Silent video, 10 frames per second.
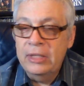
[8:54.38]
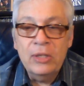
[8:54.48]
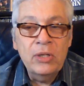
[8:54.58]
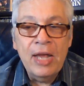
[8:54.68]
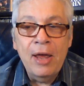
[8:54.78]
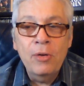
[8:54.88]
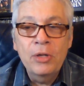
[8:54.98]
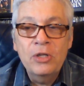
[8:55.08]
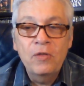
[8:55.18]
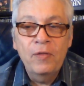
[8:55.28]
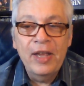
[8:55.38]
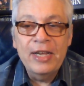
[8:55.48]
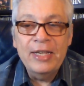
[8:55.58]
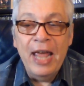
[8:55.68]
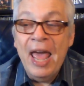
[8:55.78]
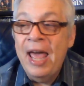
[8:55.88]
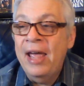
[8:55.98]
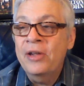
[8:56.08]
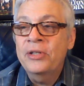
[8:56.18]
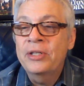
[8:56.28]
sound is
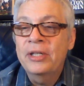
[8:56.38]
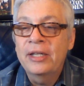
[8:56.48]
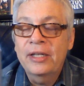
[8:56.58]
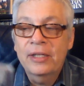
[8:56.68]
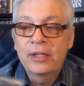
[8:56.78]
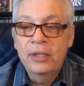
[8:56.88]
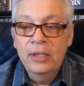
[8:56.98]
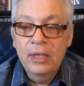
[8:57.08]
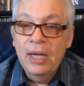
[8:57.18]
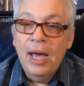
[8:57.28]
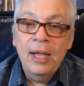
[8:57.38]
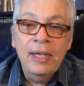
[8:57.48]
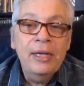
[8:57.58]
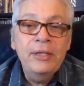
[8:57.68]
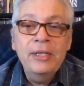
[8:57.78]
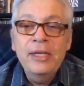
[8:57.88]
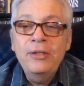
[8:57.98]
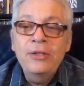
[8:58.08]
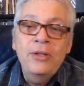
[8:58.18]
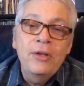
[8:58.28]
fantastic. I like to
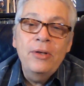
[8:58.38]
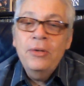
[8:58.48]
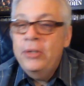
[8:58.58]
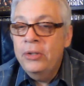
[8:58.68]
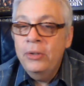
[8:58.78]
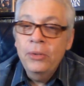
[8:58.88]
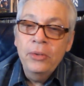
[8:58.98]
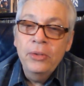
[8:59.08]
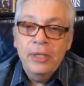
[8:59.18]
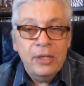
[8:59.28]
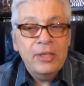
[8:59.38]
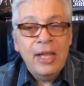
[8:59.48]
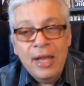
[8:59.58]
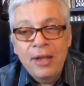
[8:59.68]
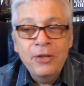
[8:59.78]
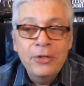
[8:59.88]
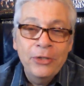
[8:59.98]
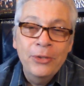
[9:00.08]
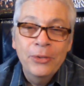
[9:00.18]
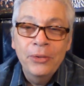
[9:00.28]
get to know you, yes I
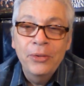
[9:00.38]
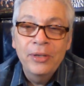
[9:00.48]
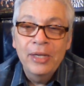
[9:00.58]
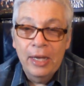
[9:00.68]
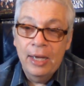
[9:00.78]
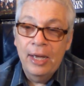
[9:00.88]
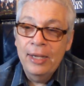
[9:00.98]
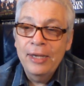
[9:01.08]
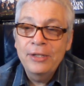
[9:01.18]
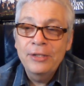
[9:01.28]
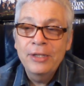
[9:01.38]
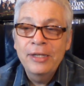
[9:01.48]
do. I like to